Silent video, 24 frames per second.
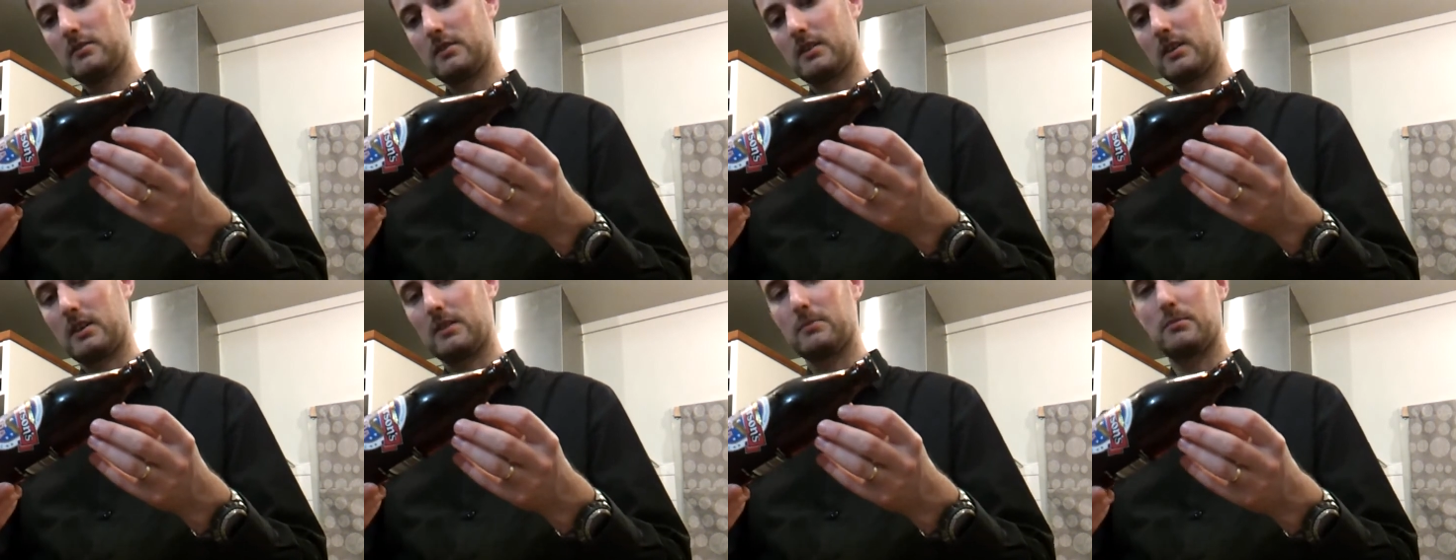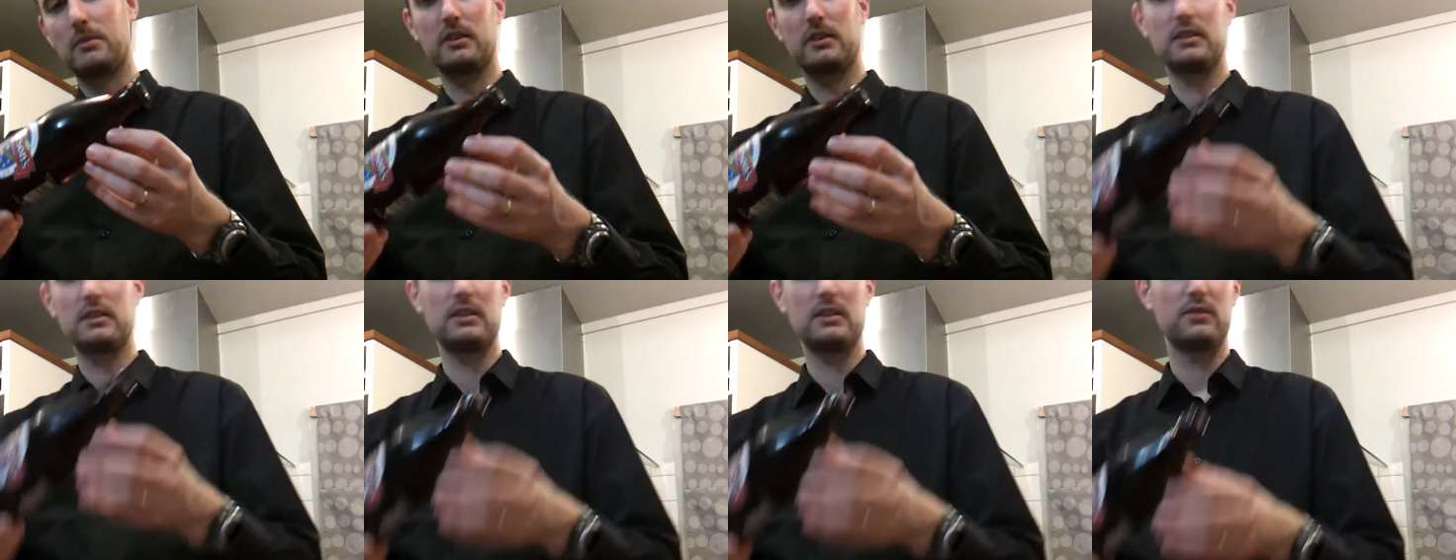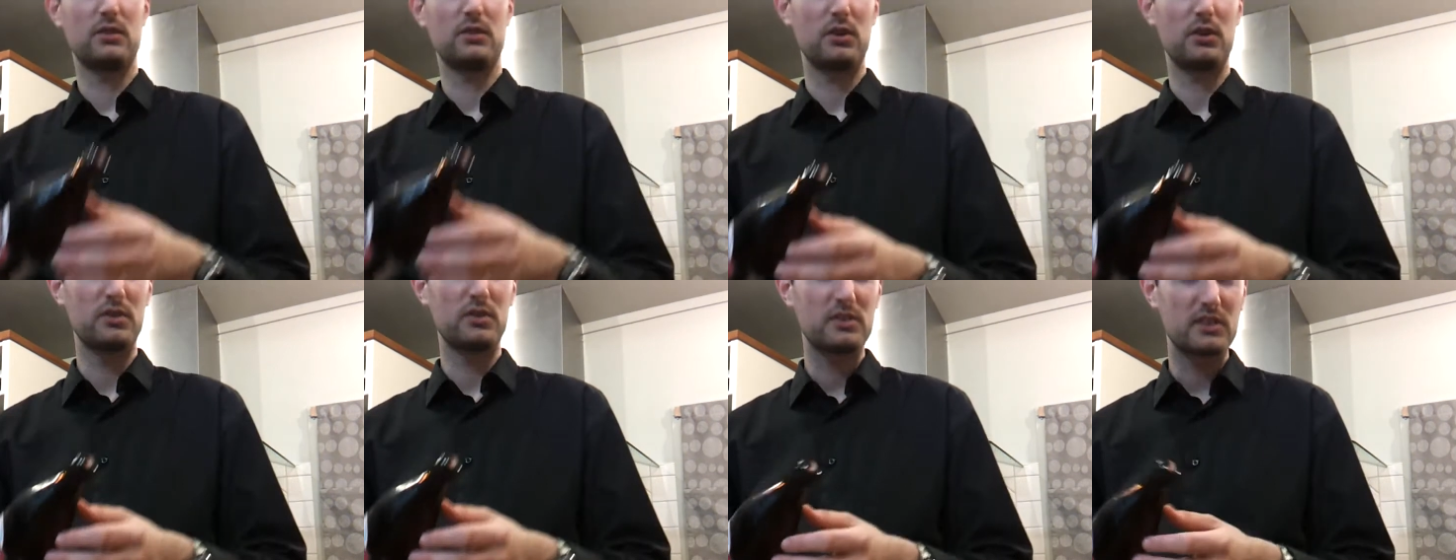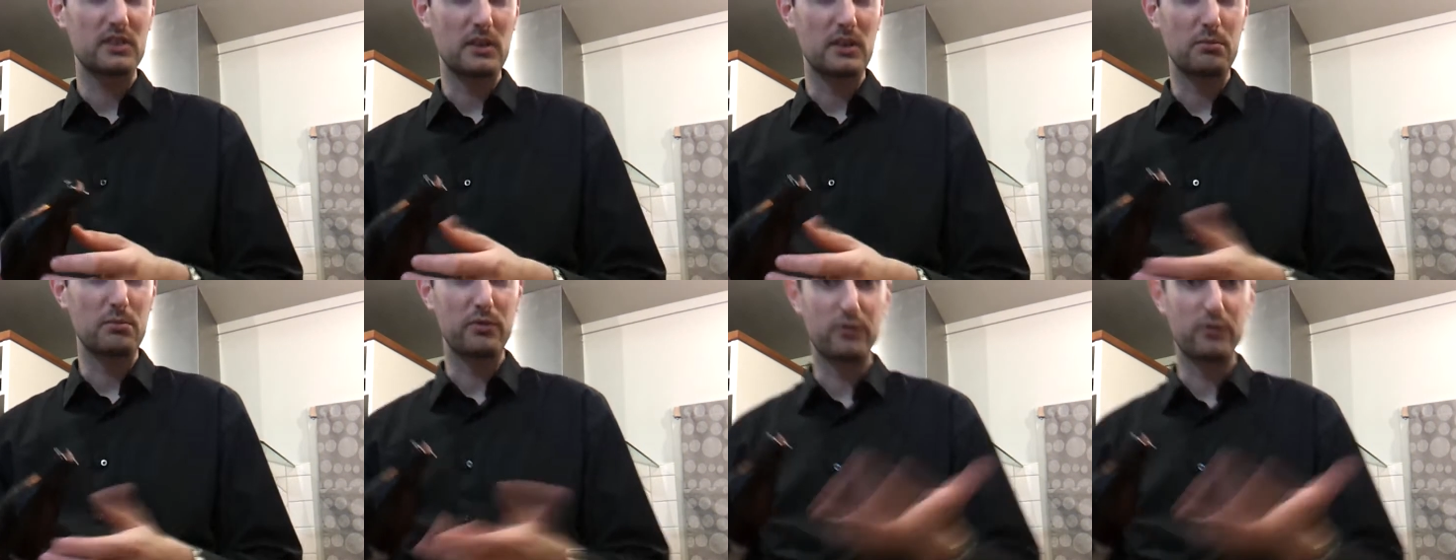I hadn't even noticed
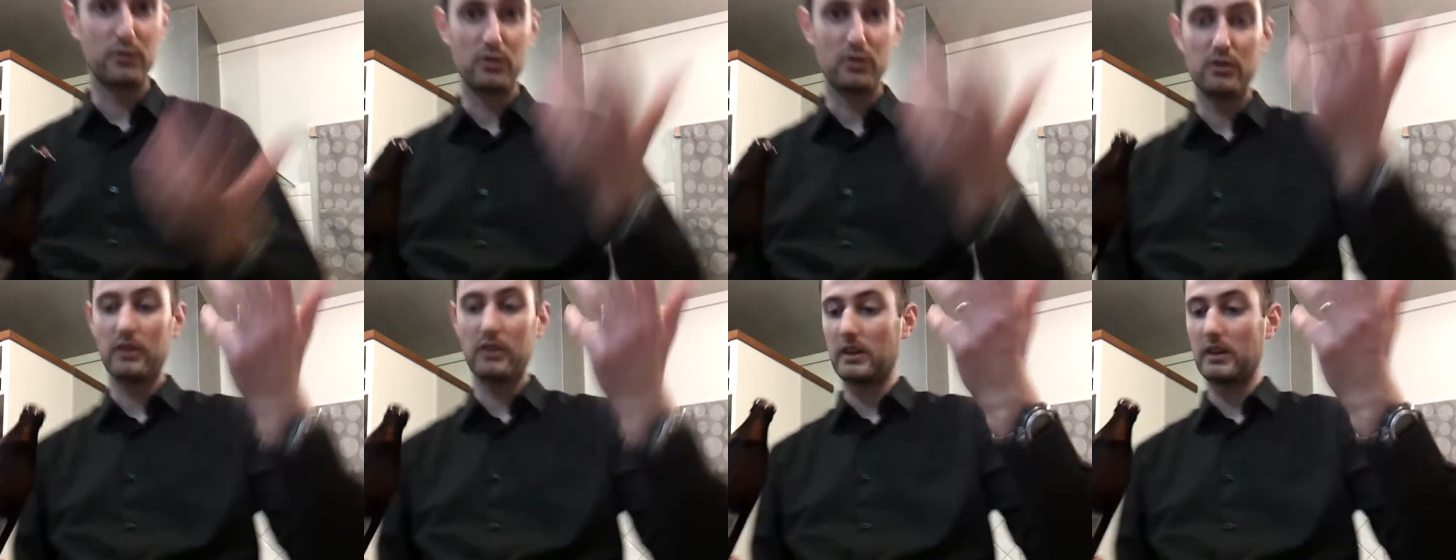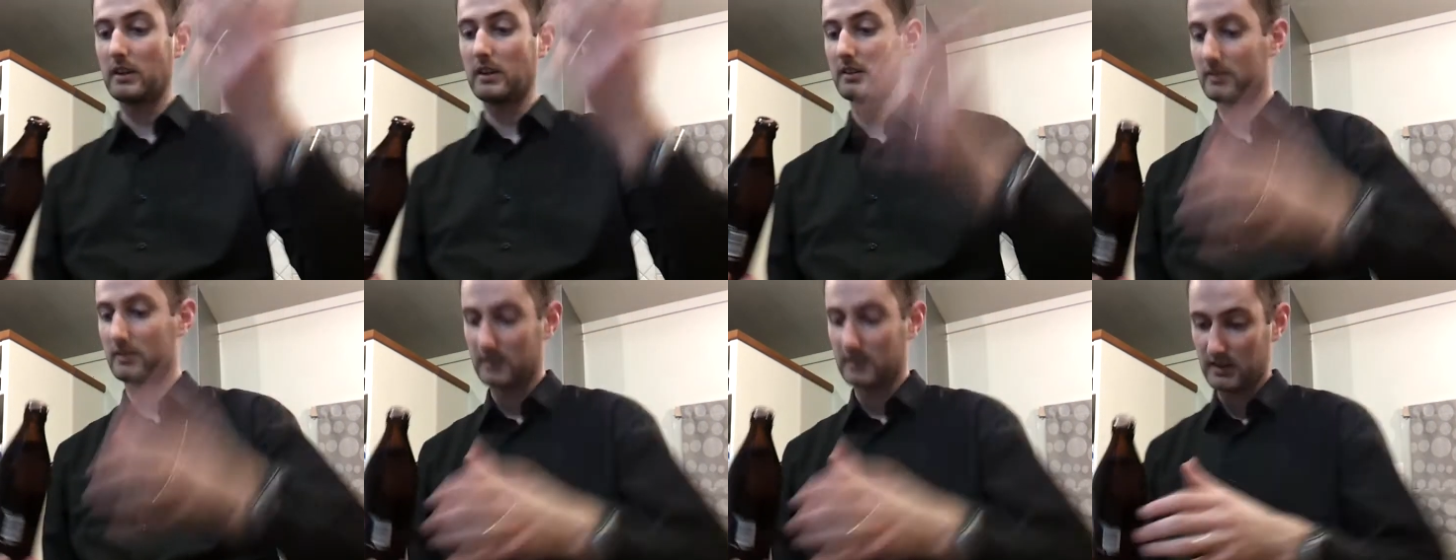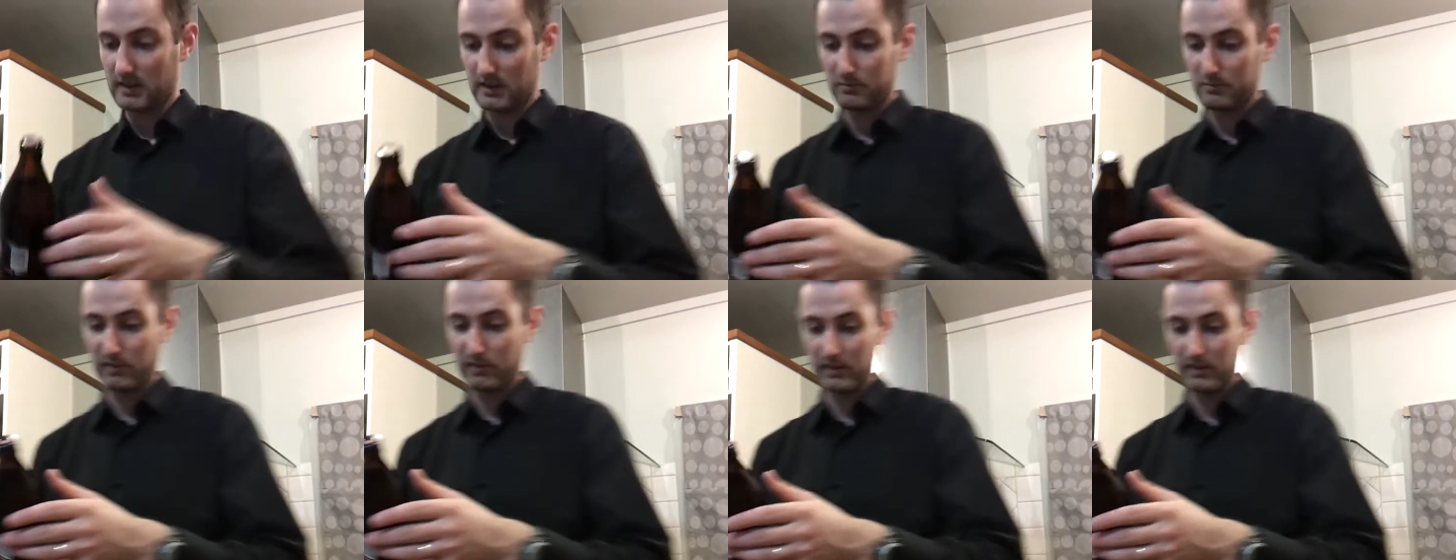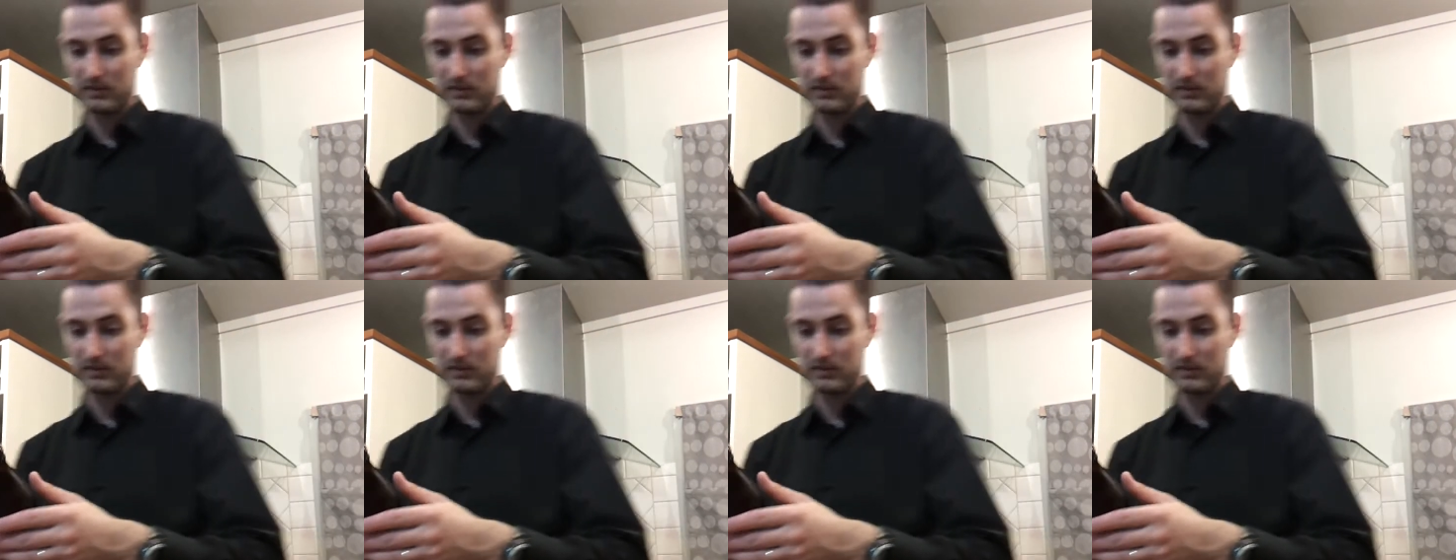that before, and by